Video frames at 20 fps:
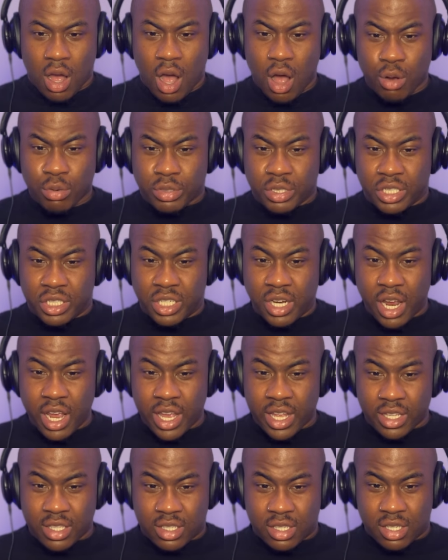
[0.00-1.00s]
Oh,
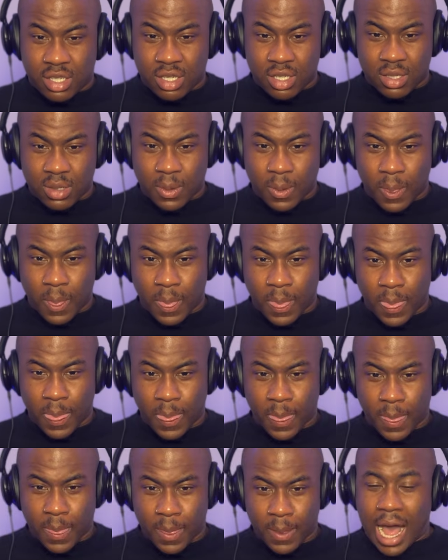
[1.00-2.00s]
shit!
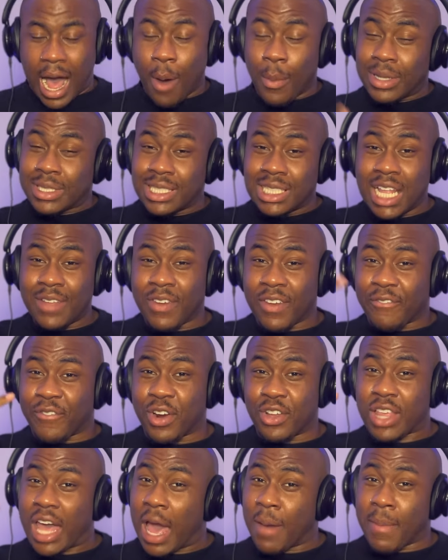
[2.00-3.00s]
I was living
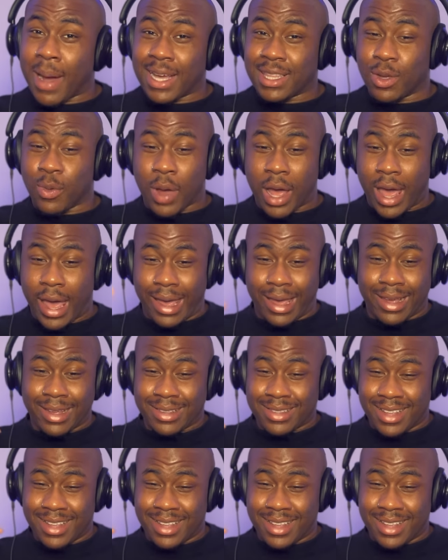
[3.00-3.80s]
for that, by the way.